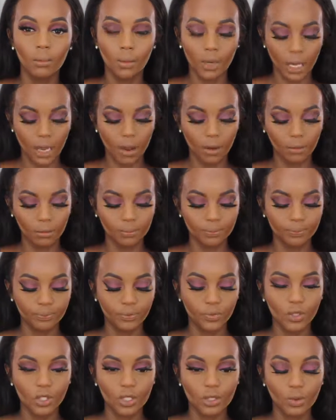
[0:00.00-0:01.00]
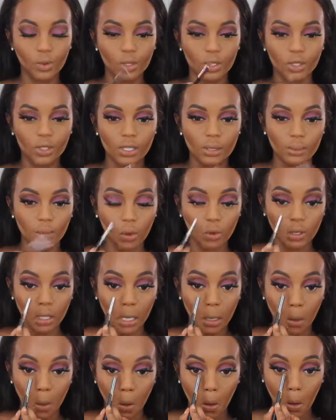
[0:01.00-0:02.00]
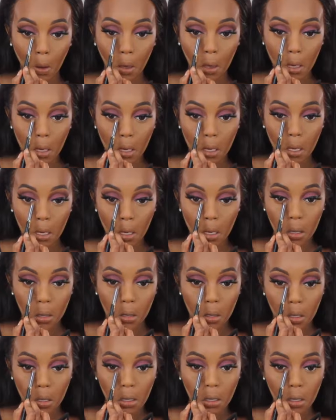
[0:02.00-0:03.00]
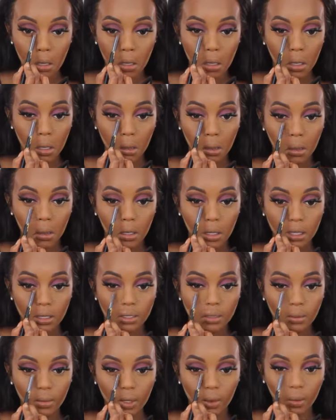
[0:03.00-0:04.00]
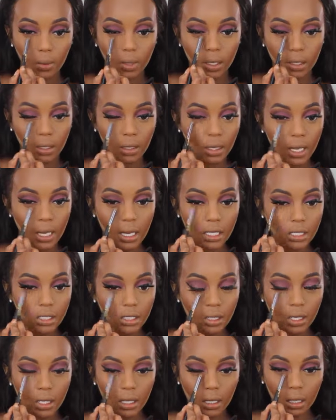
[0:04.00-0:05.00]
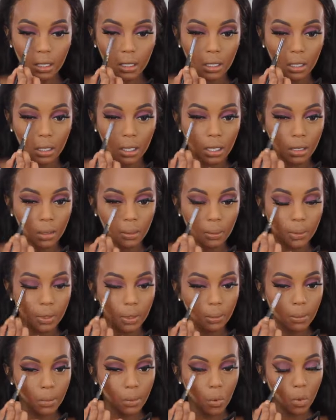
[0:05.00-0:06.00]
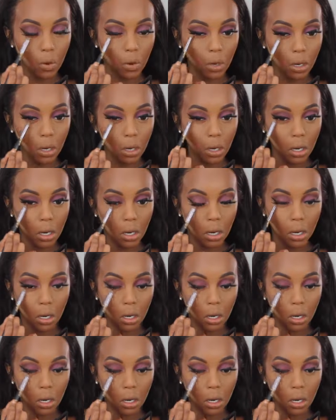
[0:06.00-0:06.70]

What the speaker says: But yeah, I'm just going to smoke that all in into my water lash line a little bit more.